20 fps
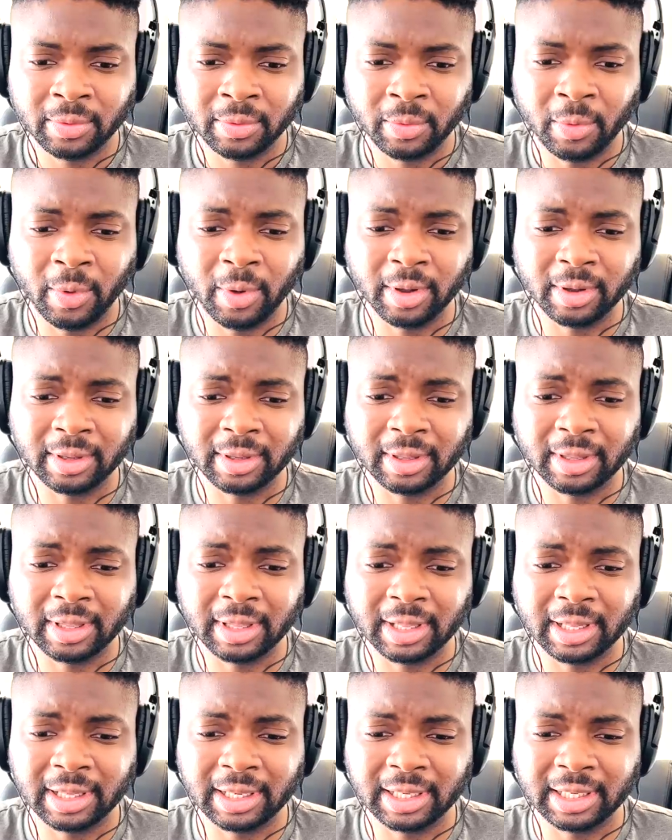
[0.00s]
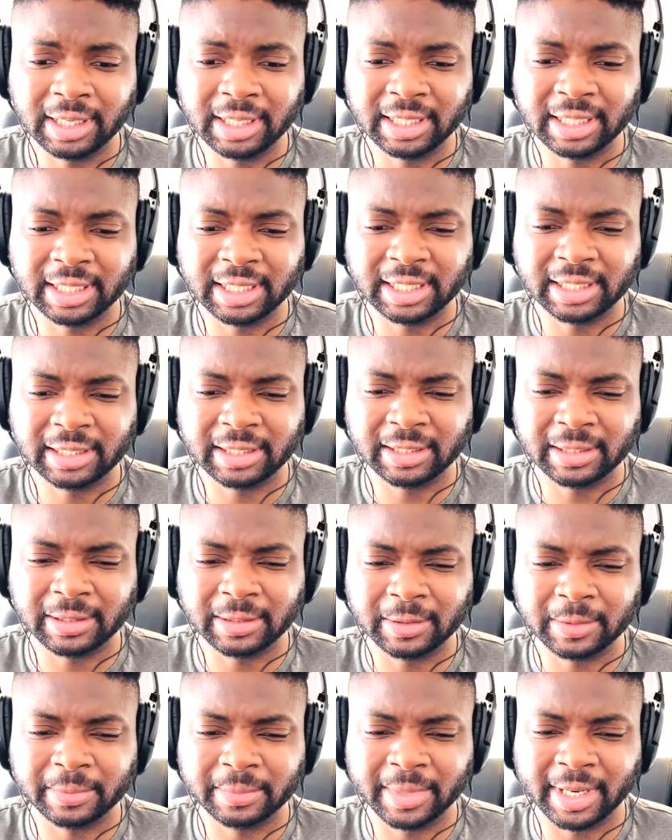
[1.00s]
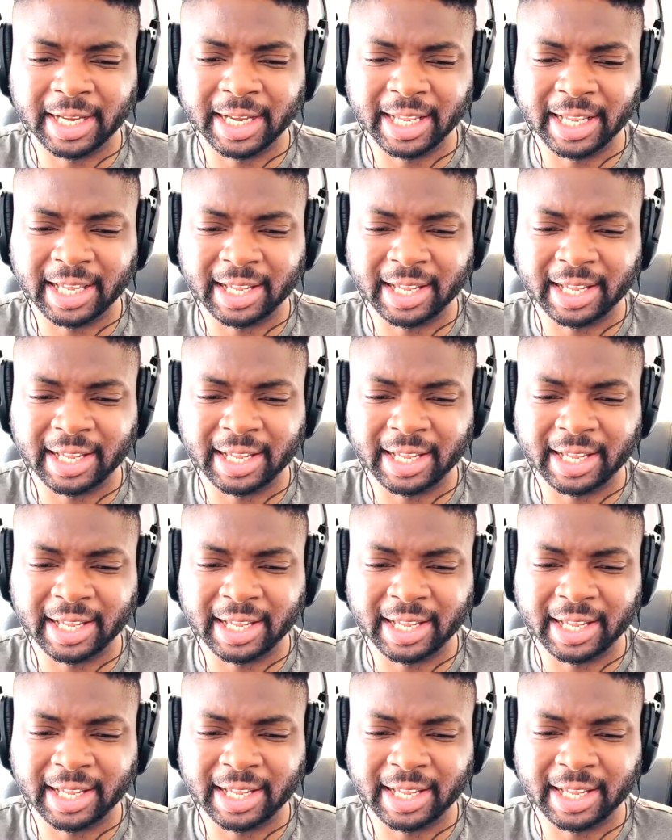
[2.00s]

What? my